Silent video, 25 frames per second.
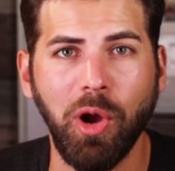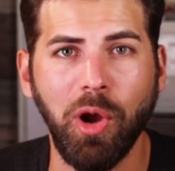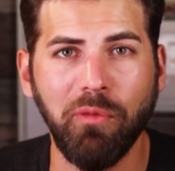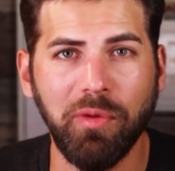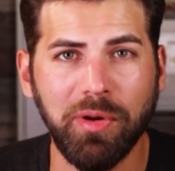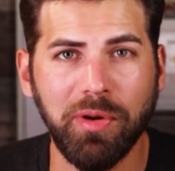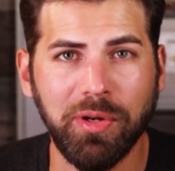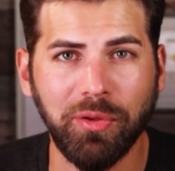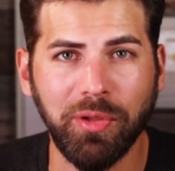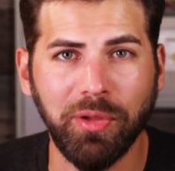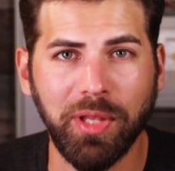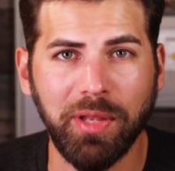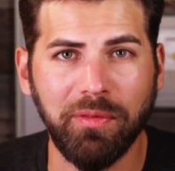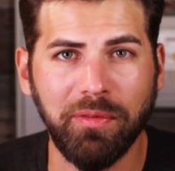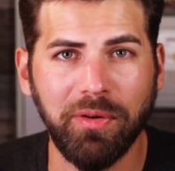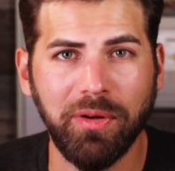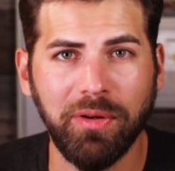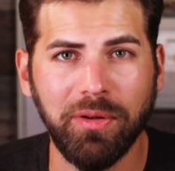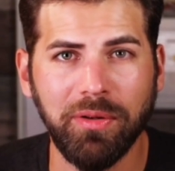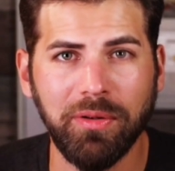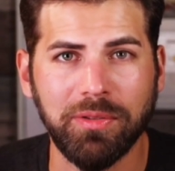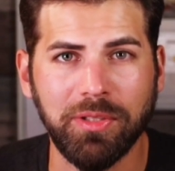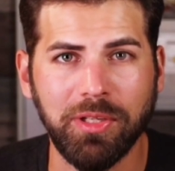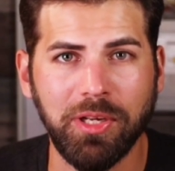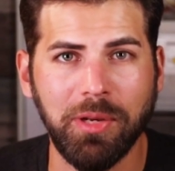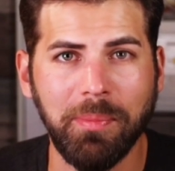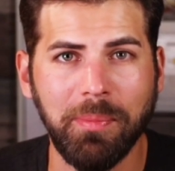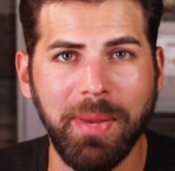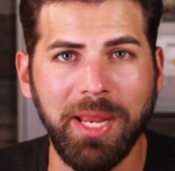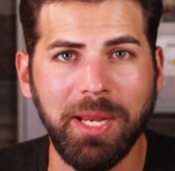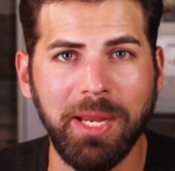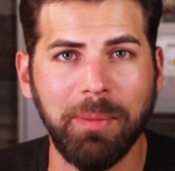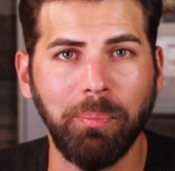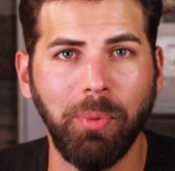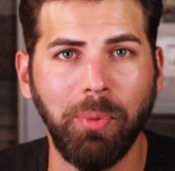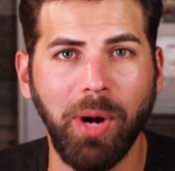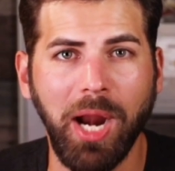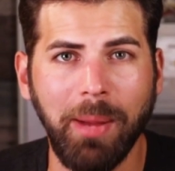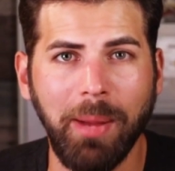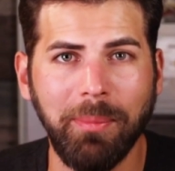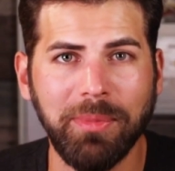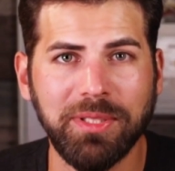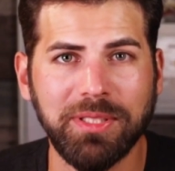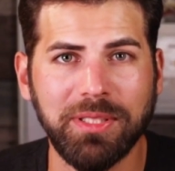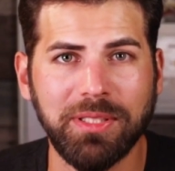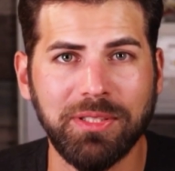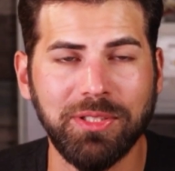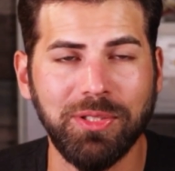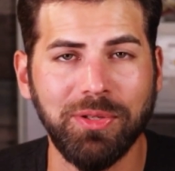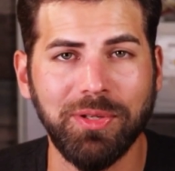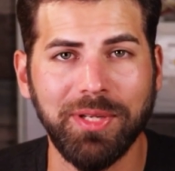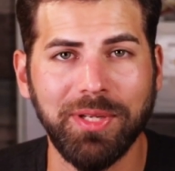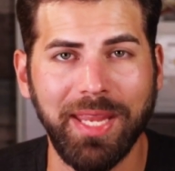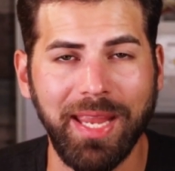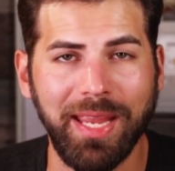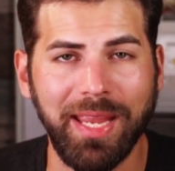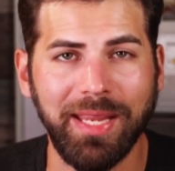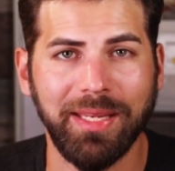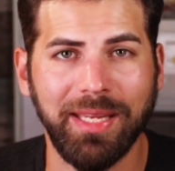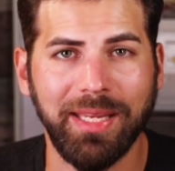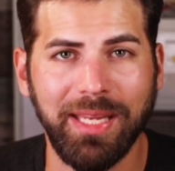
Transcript: overdeliver than to make promises you can't